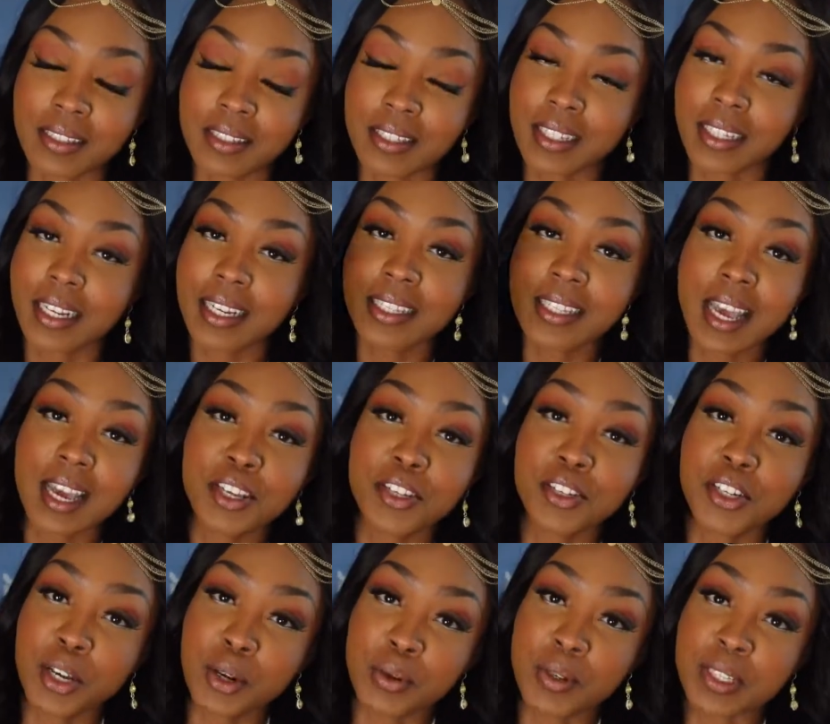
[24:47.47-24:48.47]
See, that's how you
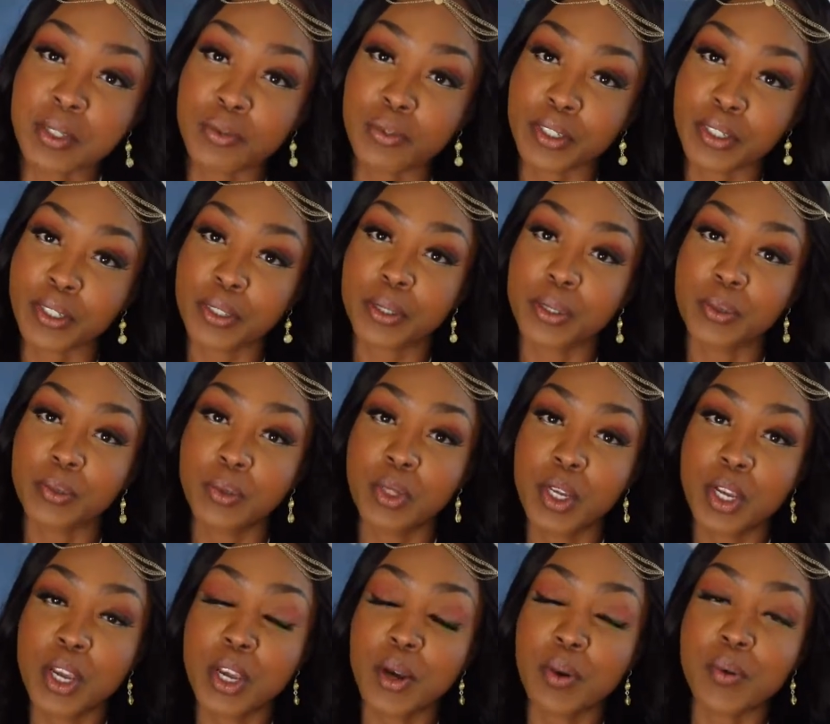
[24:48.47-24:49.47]
know it's real.
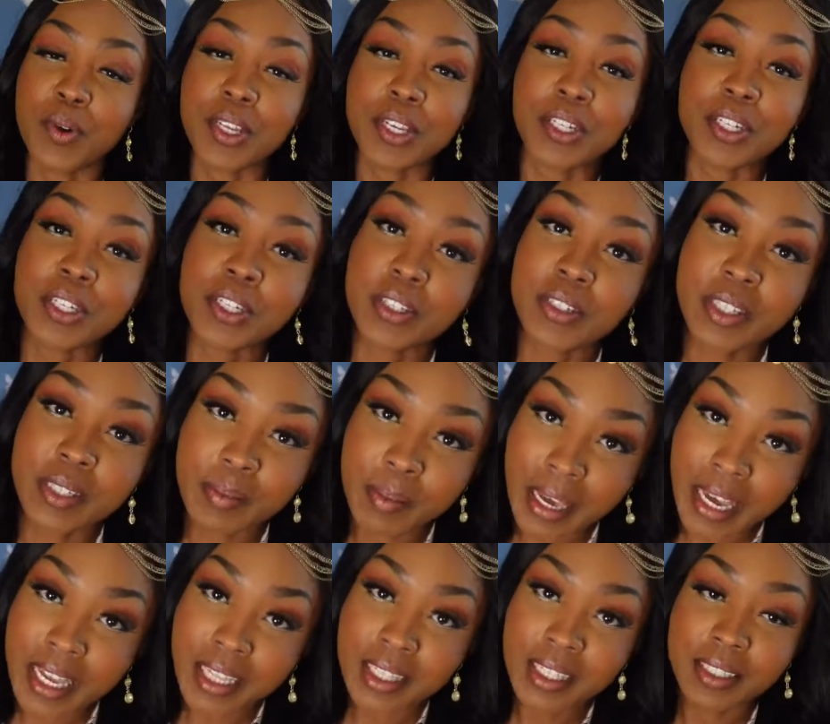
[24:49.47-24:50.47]
When your girl's
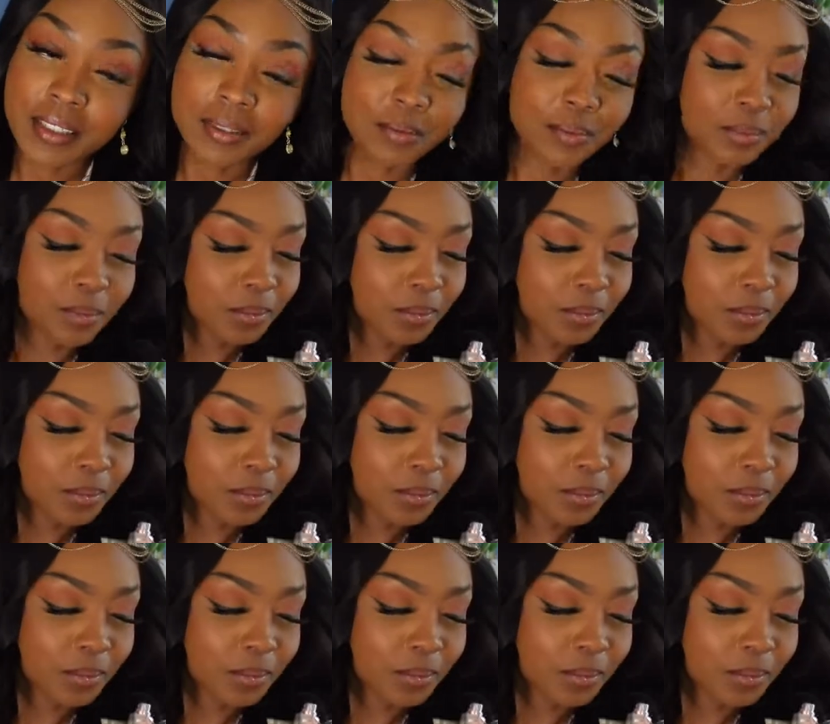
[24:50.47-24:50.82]
smiling,